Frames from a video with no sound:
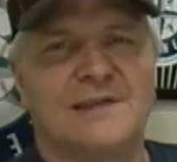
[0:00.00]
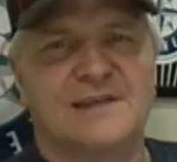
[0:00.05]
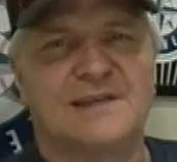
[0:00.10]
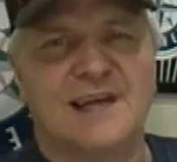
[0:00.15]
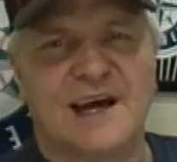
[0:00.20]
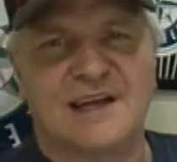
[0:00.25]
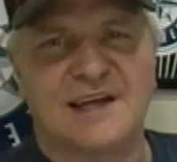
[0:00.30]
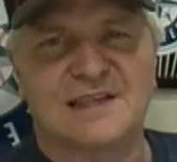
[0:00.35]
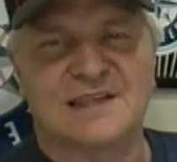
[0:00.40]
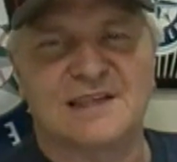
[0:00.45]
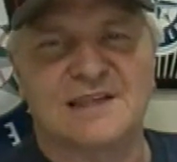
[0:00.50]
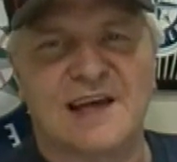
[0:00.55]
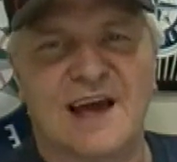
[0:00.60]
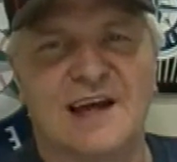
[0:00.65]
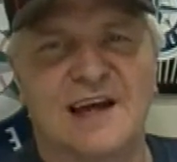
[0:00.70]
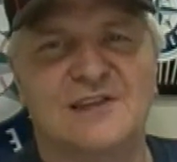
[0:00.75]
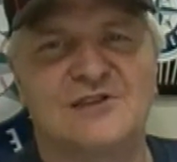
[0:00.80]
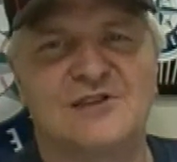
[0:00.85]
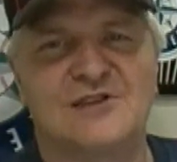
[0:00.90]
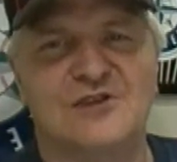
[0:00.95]
Texas
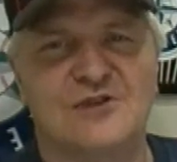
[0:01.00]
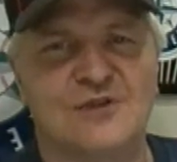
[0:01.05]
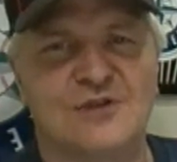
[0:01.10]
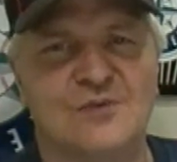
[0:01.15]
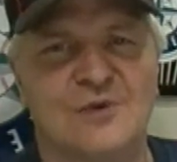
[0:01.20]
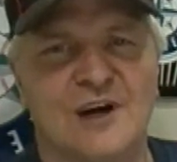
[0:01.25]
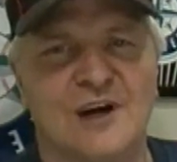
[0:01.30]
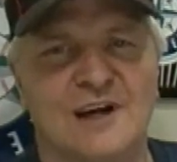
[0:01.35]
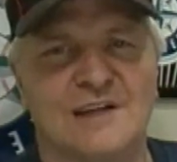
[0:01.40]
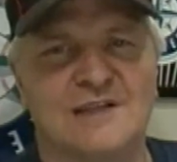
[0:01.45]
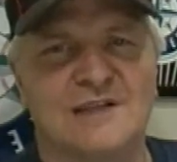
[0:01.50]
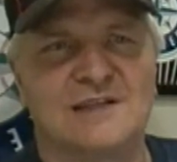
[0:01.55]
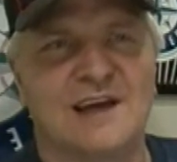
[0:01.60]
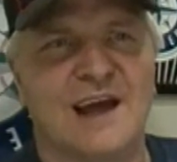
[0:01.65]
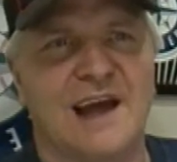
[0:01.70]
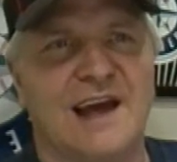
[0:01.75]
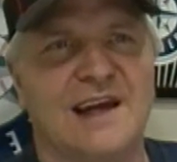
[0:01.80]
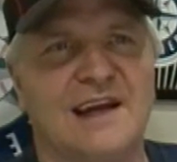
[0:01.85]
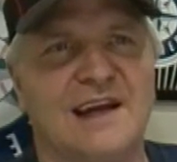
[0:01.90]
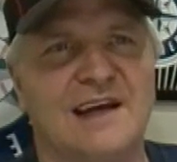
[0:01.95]
had 2 runs,
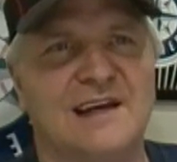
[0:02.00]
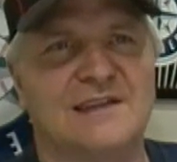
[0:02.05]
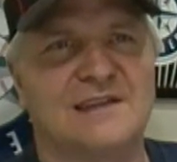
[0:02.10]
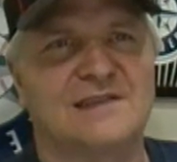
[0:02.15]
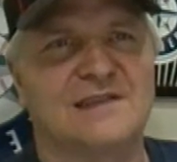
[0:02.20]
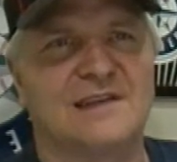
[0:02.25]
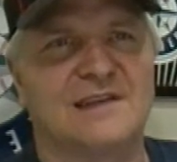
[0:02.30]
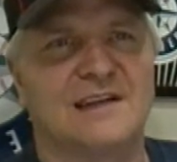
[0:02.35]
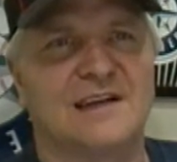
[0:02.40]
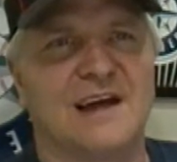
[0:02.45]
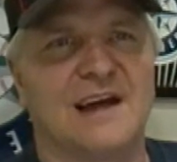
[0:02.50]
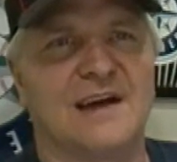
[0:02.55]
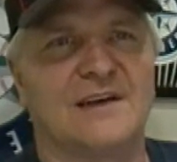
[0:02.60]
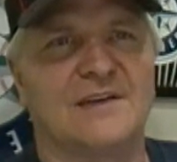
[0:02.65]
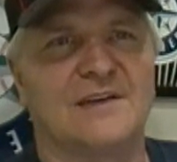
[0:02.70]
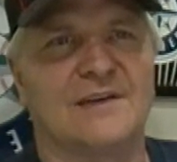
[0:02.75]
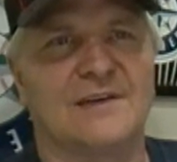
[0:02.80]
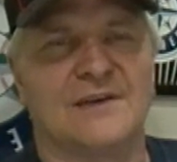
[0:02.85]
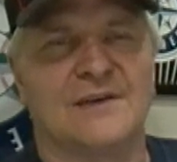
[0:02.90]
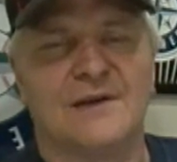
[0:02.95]
8 hits, and an
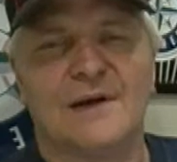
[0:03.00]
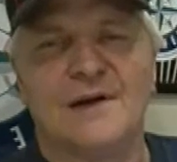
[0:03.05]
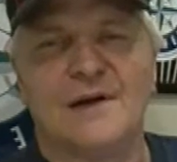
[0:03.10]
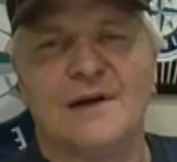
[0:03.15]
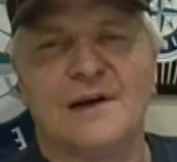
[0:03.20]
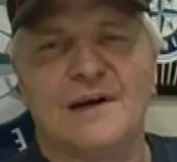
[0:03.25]
error.